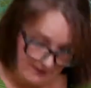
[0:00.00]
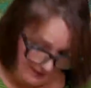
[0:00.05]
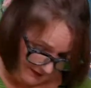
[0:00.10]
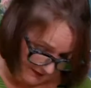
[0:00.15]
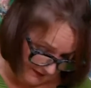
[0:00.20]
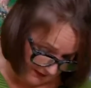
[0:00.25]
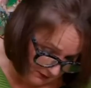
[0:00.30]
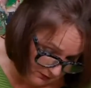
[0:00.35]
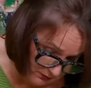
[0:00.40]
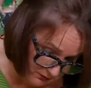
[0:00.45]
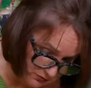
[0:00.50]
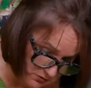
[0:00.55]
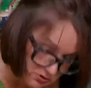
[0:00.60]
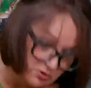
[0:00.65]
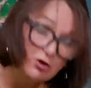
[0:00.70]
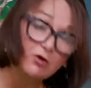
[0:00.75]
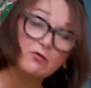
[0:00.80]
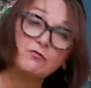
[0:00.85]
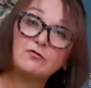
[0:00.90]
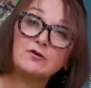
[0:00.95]
they will
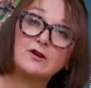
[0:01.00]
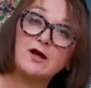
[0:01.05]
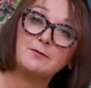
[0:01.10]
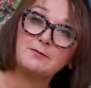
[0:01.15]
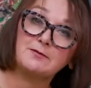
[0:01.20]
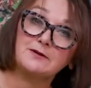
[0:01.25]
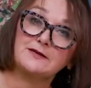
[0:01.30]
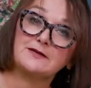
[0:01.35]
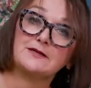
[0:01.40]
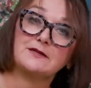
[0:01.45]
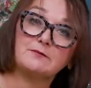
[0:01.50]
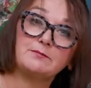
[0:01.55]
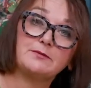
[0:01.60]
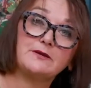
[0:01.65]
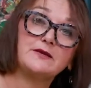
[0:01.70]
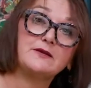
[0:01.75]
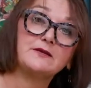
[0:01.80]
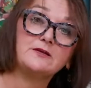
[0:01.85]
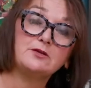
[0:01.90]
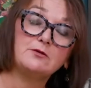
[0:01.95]
soften up a little
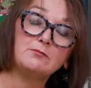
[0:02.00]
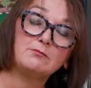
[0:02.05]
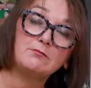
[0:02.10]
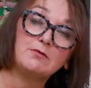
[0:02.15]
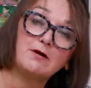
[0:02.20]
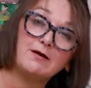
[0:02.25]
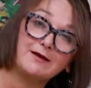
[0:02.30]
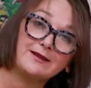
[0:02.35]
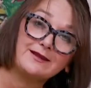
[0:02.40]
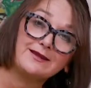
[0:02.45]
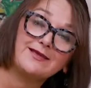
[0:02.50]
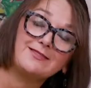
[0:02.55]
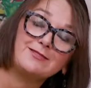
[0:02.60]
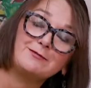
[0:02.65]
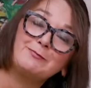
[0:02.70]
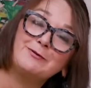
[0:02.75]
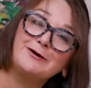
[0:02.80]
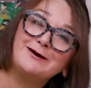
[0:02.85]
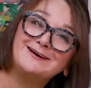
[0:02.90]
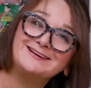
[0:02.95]
bit and you might get the
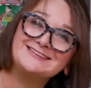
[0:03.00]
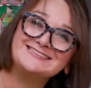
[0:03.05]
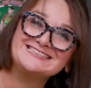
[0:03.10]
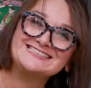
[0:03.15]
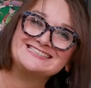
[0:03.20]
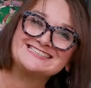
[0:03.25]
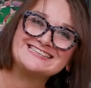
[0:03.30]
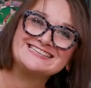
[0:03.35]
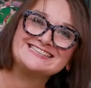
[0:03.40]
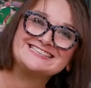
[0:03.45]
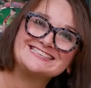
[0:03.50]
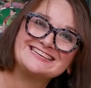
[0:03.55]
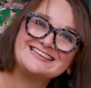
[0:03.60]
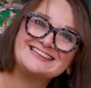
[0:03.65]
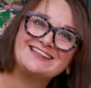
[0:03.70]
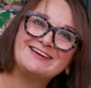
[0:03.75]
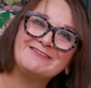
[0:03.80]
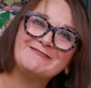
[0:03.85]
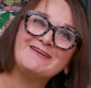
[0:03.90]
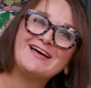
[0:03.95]
birdies eating
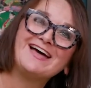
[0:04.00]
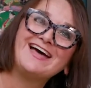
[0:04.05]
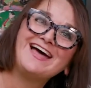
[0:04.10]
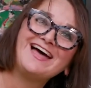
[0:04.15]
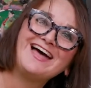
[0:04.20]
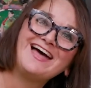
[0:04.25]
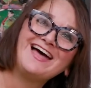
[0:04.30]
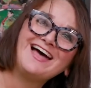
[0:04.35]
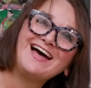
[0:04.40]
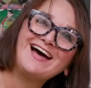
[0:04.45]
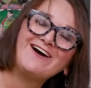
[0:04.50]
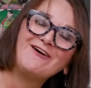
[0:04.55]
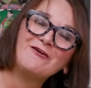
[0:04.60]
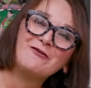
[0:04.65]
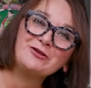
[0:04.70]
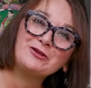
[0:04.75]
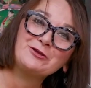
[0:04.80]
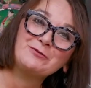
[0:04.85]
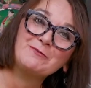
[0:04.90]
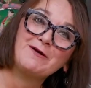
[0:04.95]
them. Or
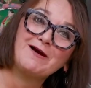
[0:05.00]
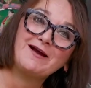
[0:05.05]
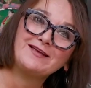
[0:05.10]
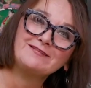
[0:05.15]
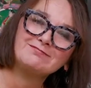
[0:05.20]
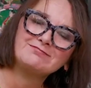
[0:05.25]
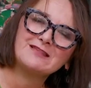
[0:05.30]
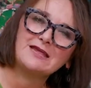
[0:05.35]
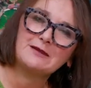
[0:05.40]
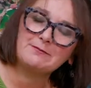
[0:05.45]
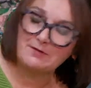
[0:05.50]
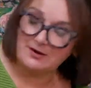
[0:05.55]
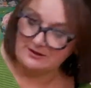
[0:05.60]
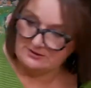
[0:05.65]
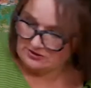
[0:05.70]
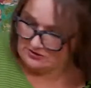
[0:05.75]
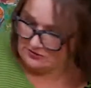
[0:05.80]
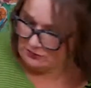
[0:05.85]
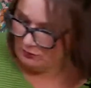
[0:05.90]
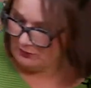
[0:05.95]
they might just